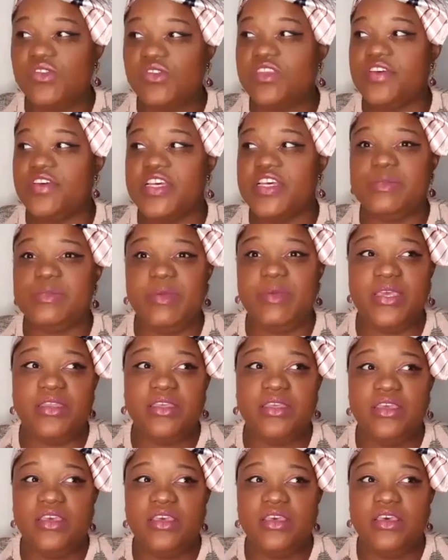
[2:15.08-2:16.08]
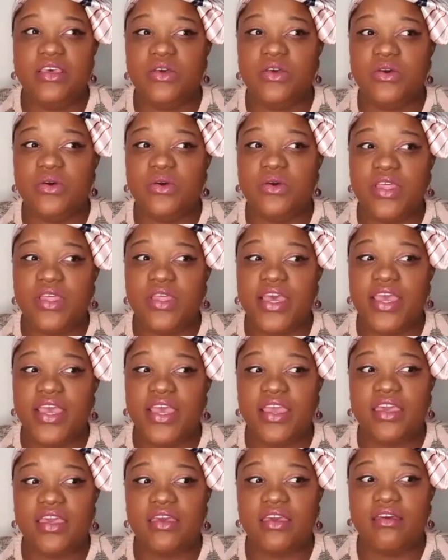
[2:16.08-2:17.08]
husband who
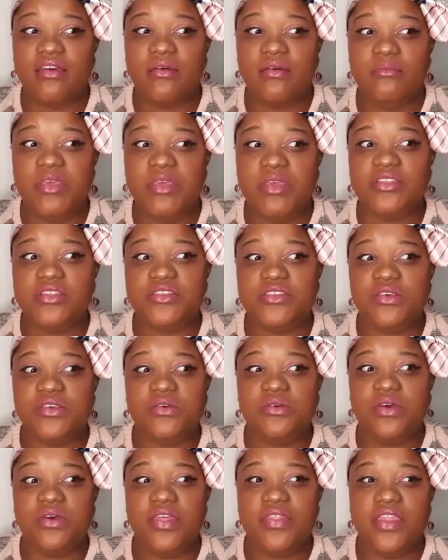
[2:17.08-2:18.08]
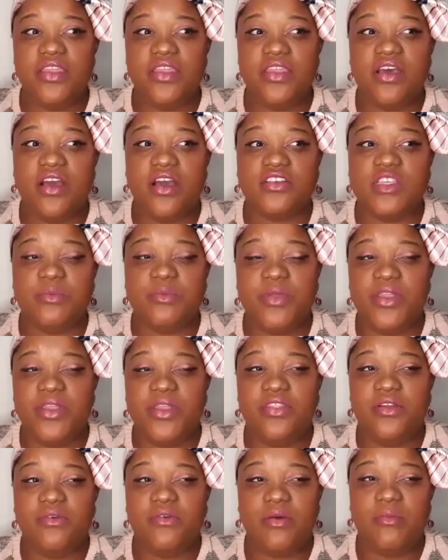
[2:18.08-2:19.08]
beats you and then knocks up
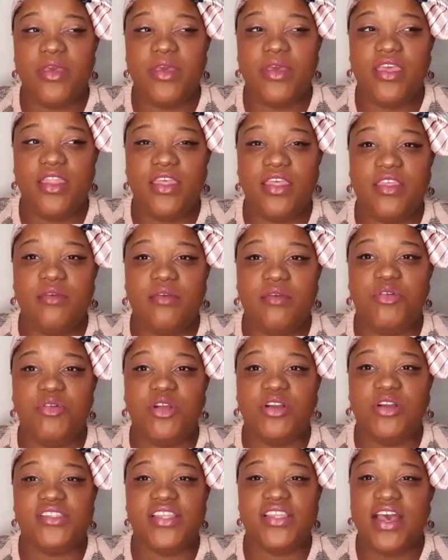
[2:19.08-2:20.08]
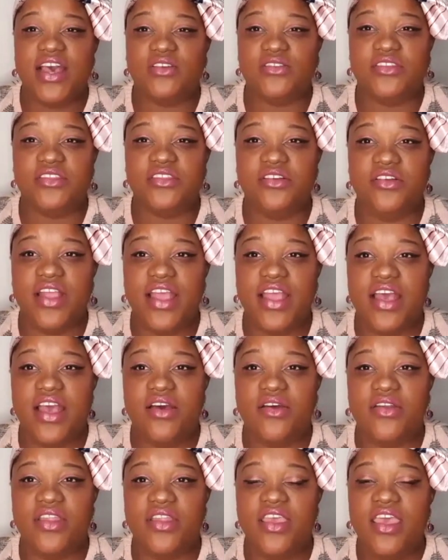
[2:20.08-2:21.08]
another woman and then burns the house to the
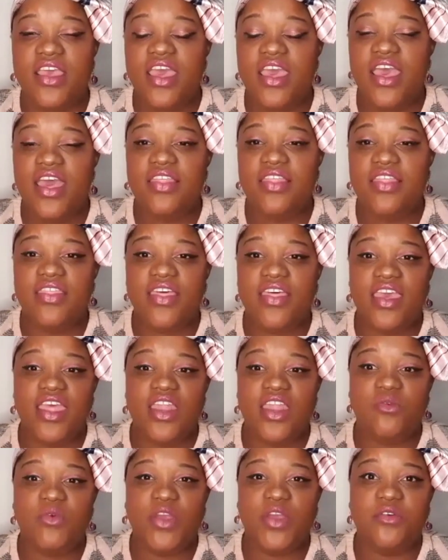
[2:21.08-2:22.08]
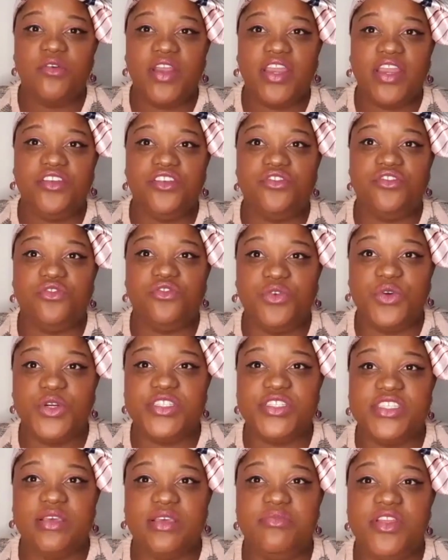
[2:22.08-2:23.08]
ground. And then when you're ready to
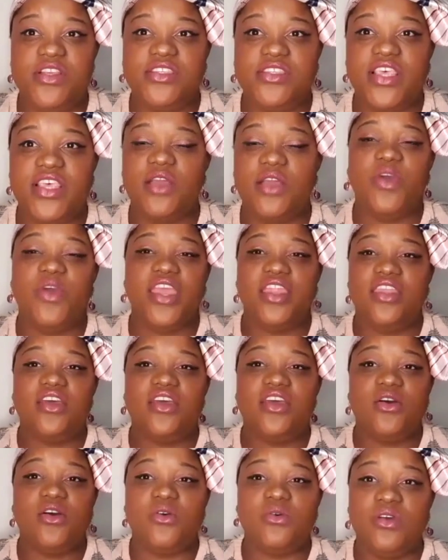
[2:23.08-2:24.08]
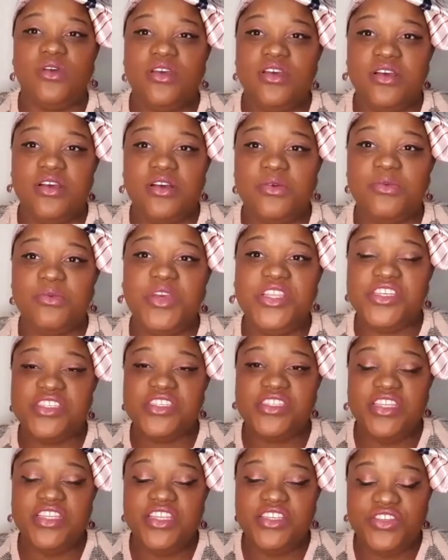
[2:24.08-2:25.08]
divorce him, he's like, wait, no, we
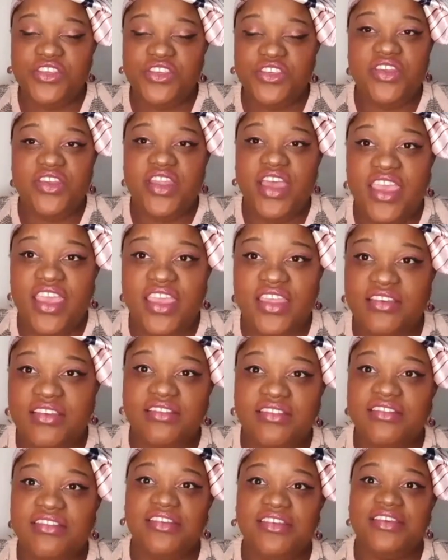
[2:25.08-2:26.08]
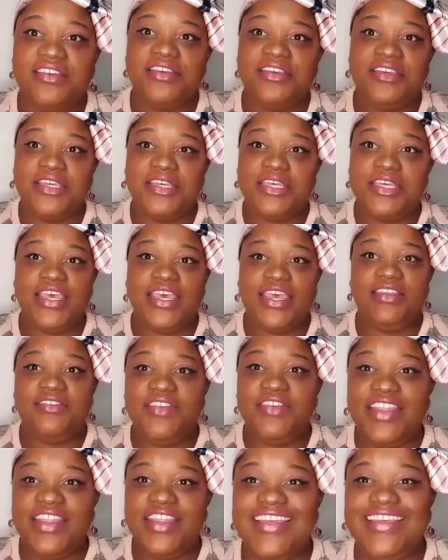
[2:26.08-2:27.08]
just need to unite. And
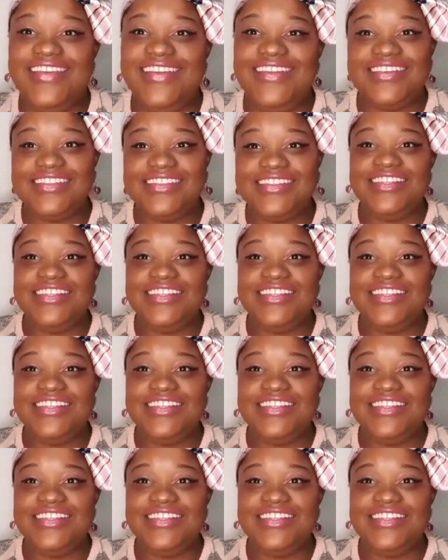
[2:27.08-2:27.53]
you just need